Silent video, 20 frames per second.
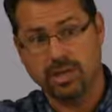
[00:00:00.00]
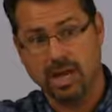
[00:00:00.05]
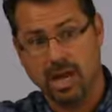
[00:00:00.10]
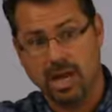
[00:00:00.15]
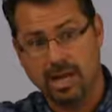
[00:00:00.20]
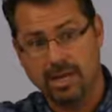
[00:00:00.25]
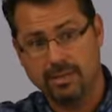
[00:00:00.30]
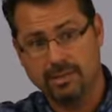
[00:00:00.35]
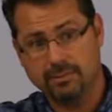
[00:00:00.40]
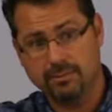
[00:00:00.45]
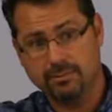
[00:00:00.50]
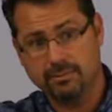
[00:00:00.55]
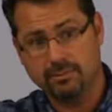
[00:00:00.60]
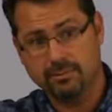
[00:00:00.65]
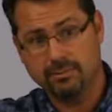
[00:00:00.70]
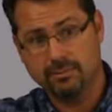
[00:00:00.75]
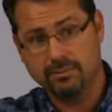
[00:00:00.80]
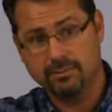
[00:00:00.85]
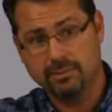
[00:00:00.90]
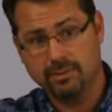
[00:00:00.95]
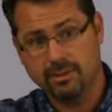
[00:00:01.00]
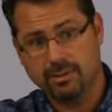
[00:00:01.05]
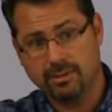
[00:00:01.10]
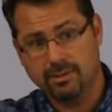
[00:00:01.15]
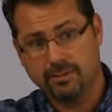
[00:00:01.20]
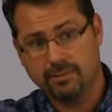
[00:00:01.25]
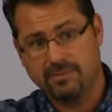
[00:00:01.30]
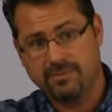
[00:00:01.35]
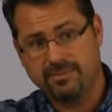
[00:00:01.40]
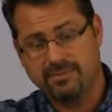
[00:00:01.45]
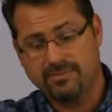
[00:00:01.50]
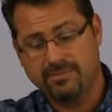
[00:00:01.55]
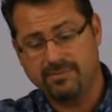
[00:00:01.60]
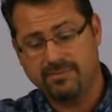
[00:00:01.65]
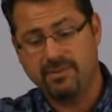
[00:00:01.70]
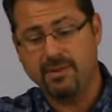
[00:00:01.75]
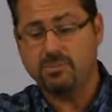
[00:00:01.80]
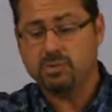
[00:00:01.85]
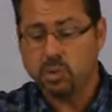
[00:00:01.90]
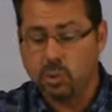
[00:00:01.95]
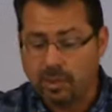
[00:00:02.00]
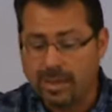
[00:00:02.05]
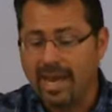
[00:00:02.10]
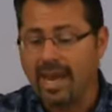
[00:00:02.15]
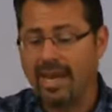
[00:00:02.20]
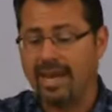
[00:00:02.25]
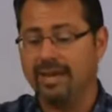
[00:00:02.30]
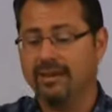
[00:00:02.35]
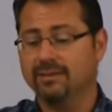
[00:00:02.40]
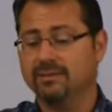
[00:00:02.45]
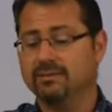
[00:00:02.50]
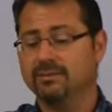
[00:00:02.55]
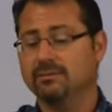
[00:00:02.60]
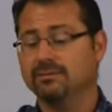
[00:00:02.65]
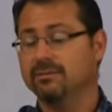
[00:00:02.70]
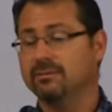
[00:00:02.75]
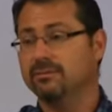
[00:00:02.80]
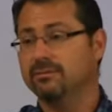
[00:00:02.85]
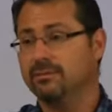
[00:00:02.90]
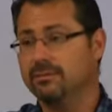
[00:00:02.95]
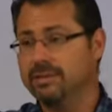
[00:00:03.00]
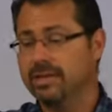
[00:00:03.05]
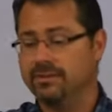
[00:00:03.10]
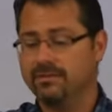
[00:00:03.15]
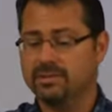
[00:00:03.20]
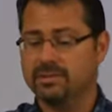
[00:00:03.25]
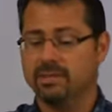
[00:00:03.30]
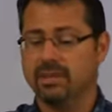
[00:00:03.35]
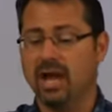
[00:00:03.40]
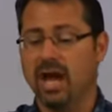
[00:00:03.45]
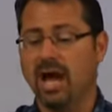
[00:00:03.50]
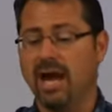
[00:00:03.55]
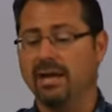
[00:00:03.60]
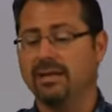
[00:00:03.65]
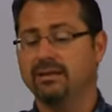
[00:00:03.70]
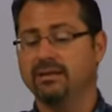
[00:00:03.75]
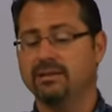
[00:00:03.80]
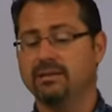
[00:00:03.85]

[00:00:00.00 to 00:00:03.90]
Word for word: good guy, it was okay for David to lie.